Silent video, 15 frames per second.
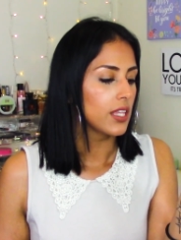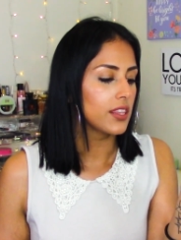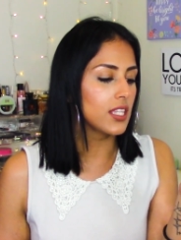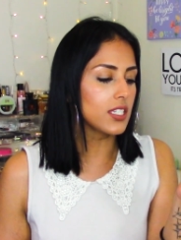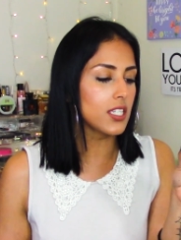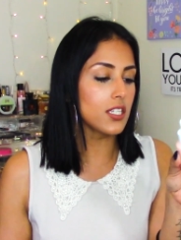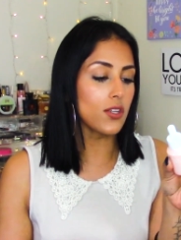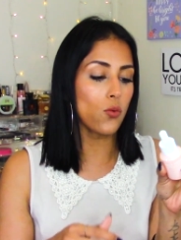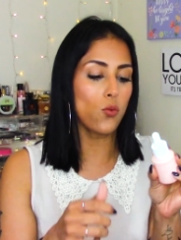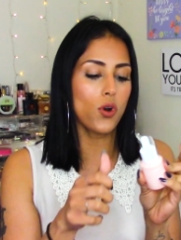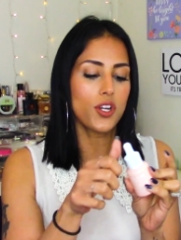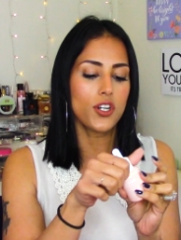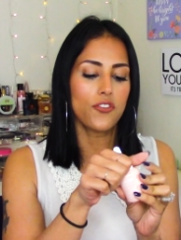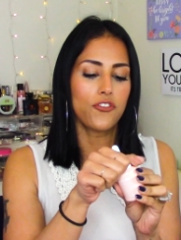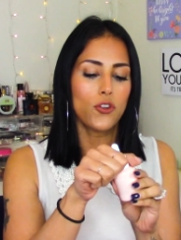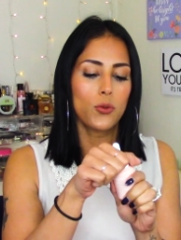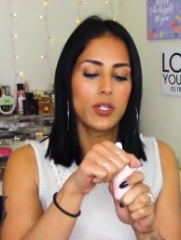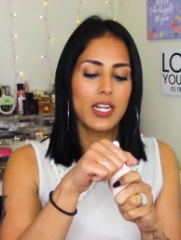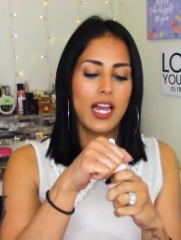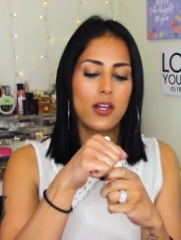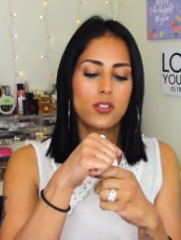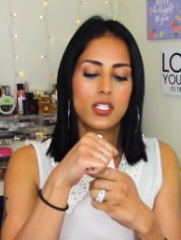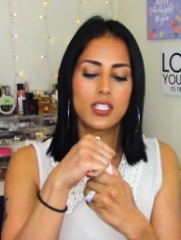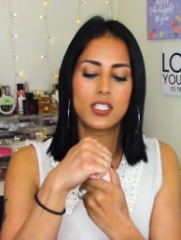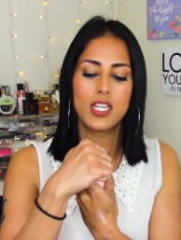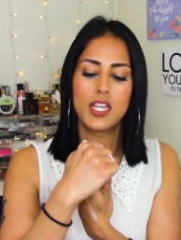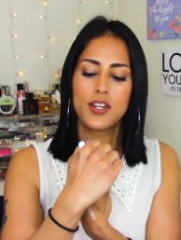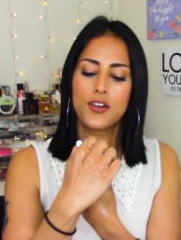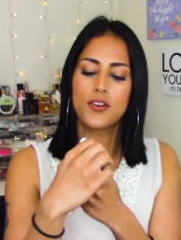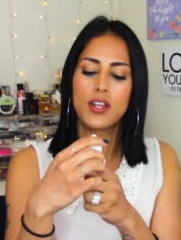This is a one fluid ounce
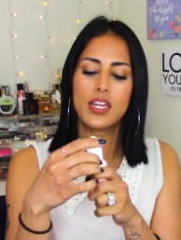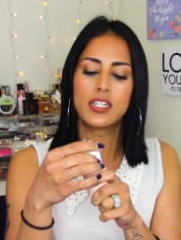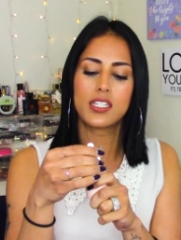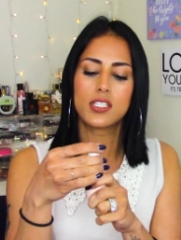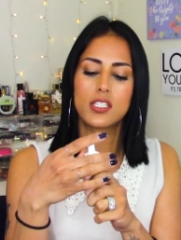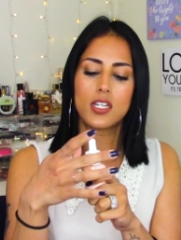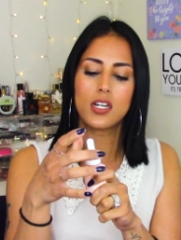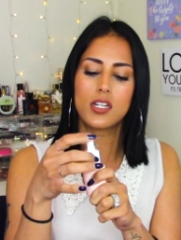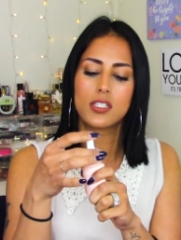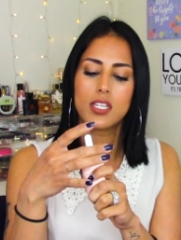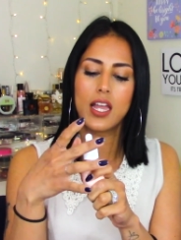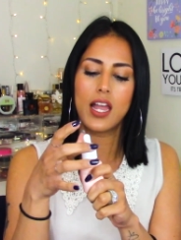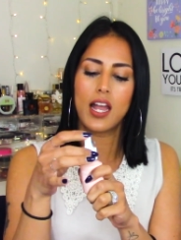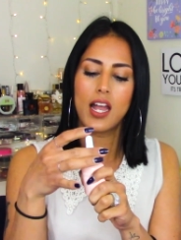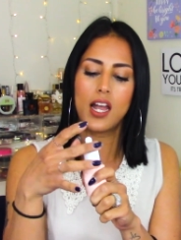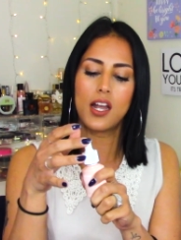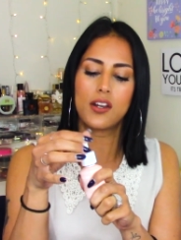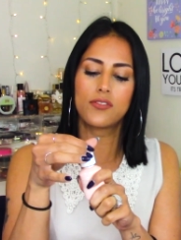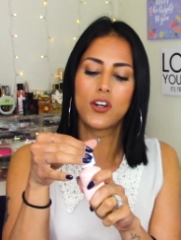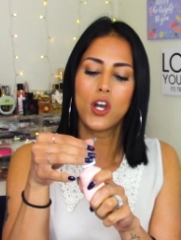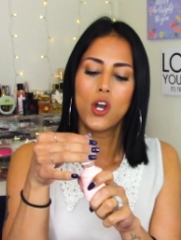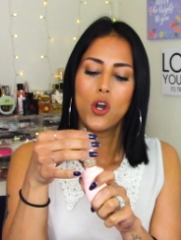container, and it does have